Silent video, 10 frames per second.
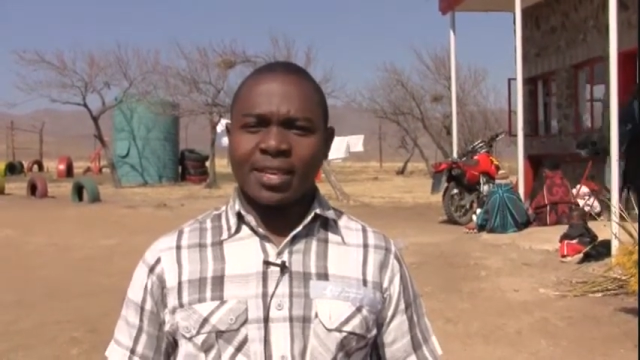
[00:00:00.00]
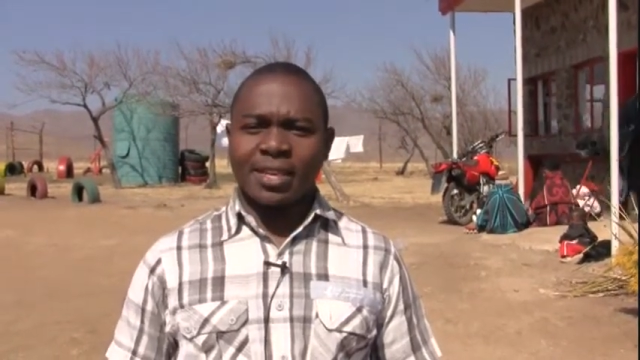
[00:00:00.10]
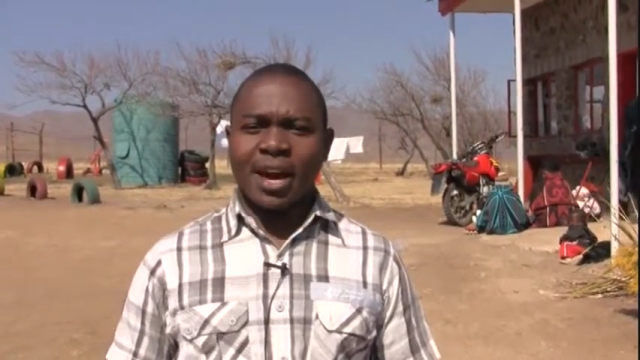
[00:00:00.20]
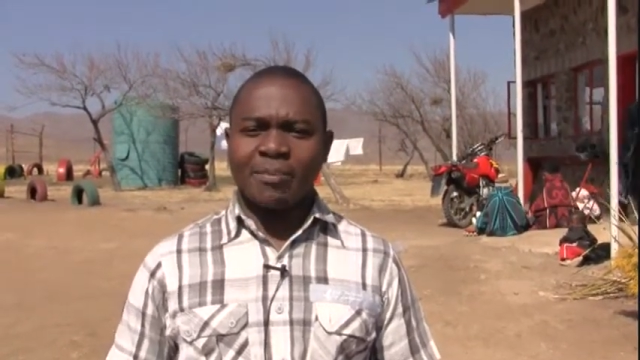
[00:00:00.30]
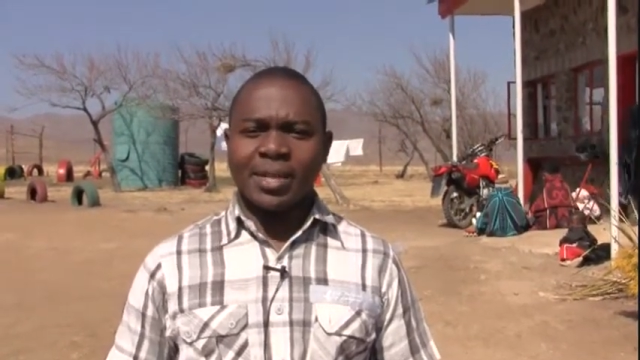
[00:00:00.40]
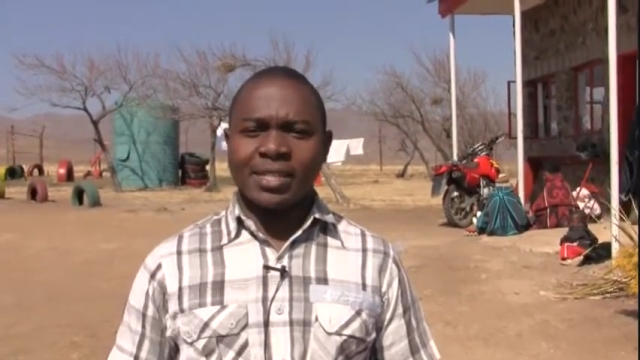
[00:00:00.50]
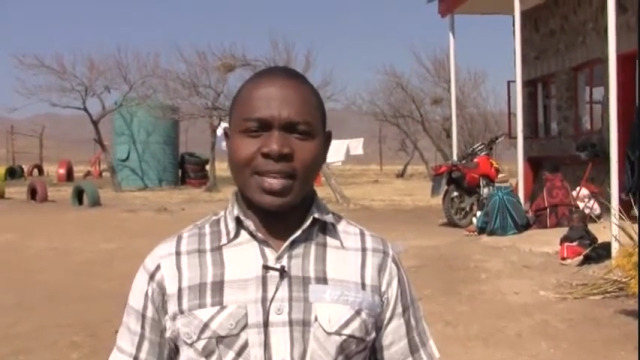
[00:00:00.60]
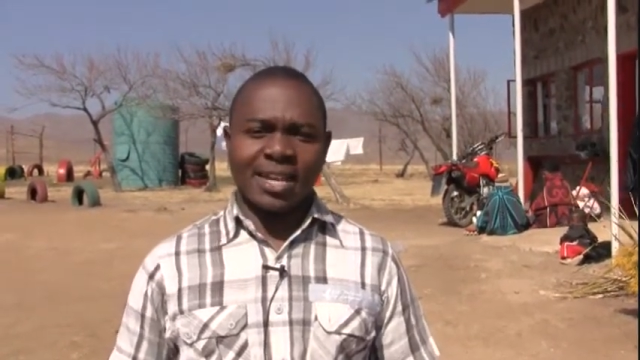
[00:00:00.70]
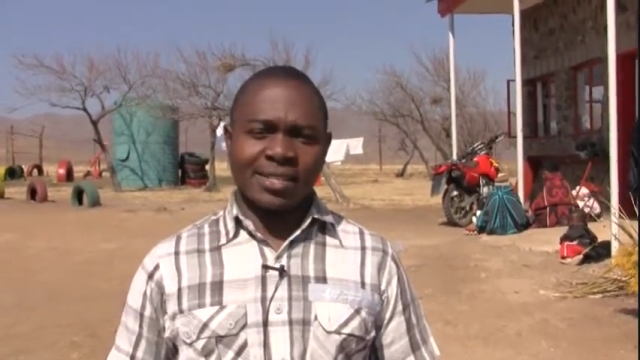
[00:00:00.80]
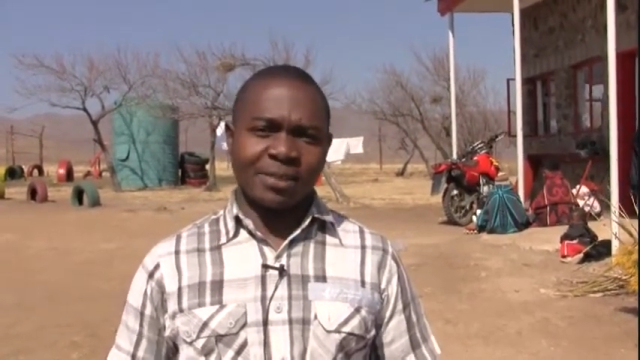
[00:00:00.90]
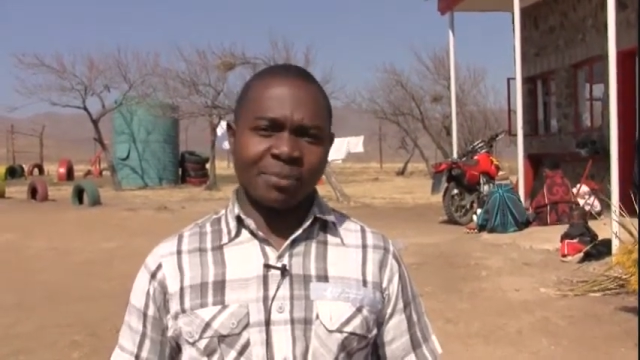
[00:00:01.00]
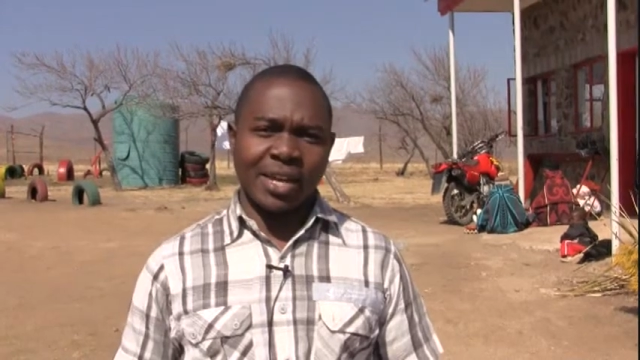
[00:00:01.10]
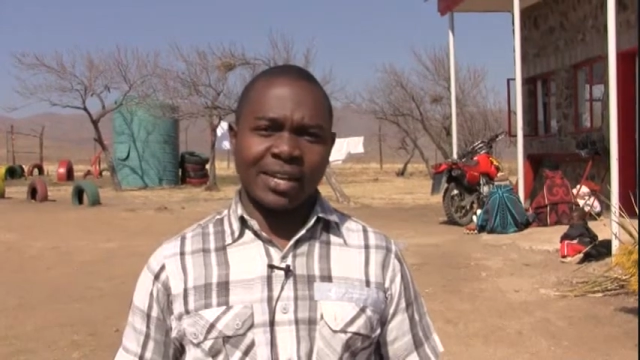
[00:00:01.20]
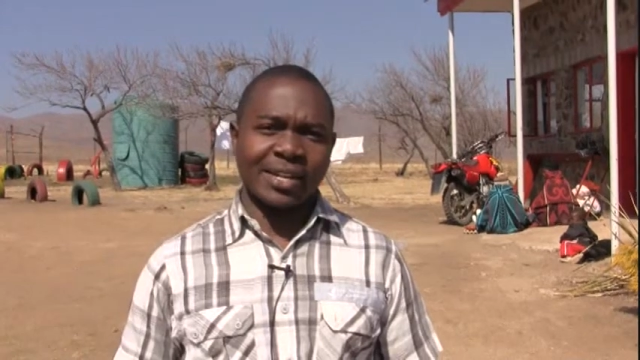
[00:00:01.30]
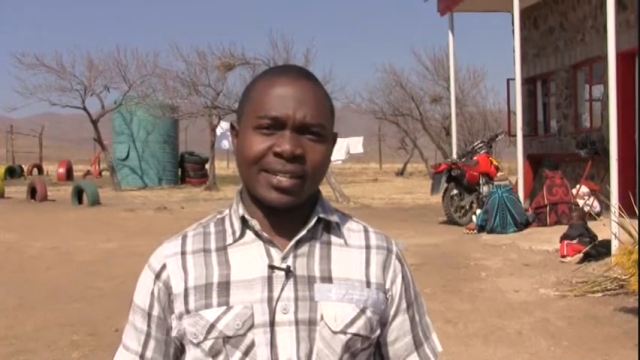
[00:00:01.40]
come in, they are seen
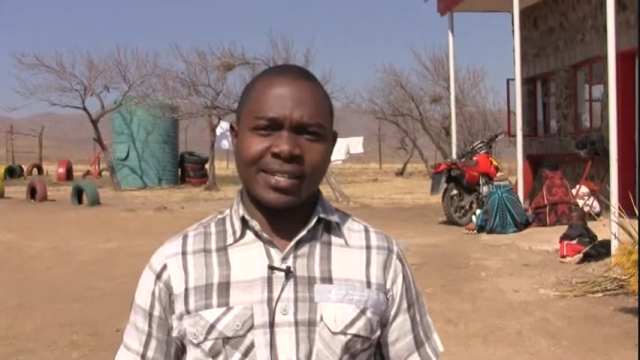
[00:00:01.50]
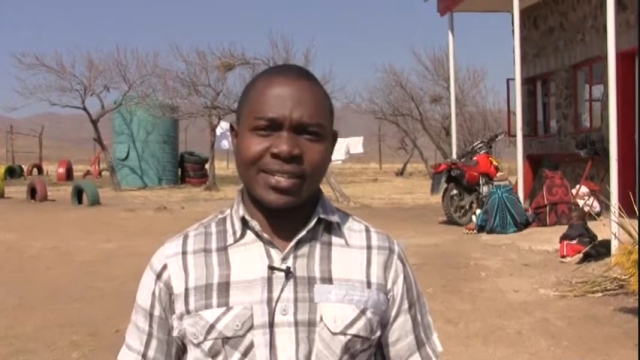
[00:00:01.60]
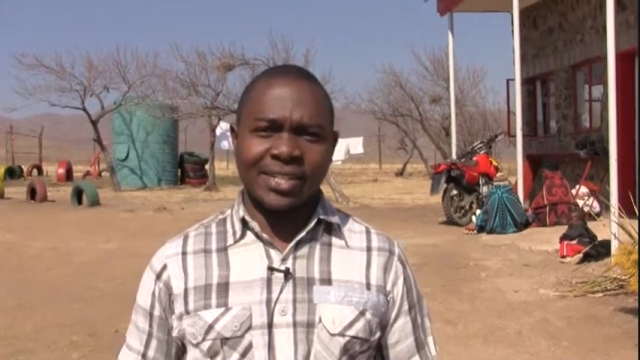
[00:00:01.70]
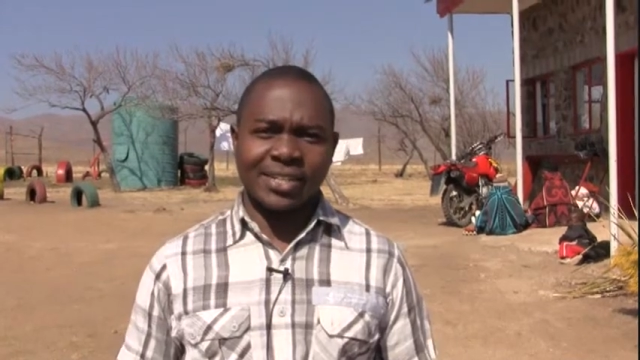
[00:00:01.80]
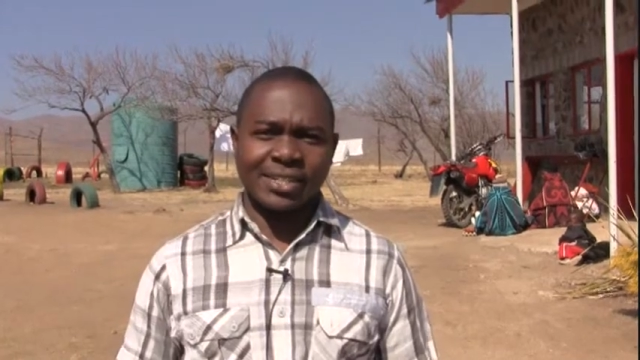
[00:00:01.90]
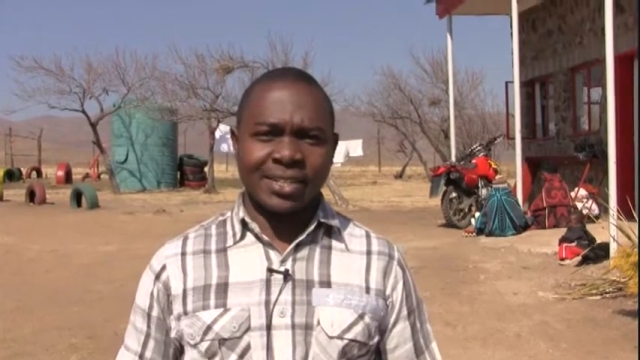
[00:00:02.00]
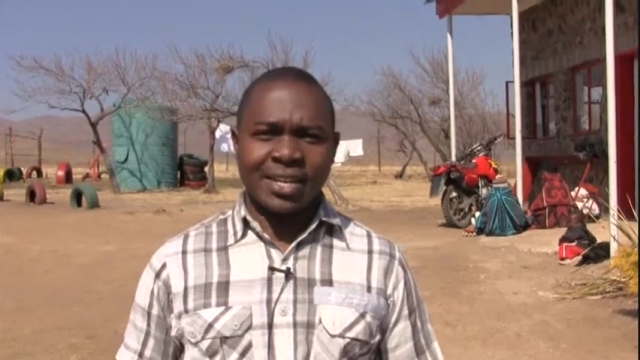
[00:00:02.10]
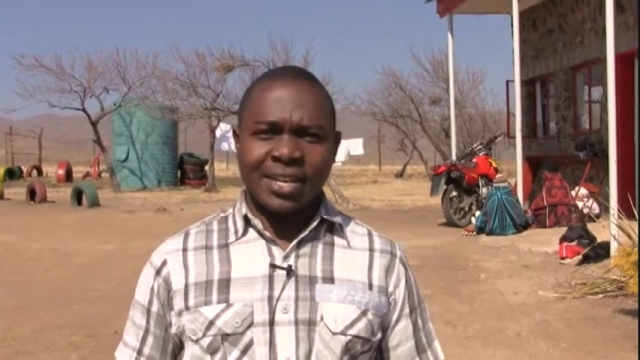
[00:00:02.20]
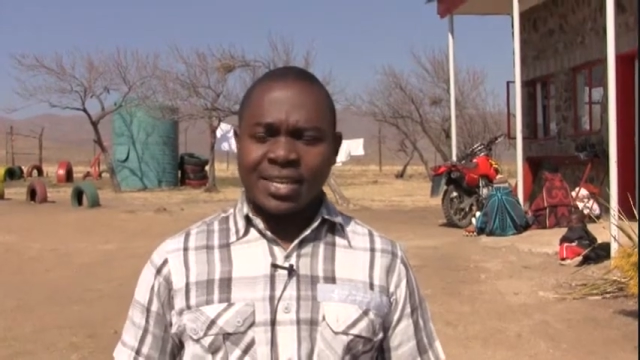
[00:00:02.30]
by a clinician.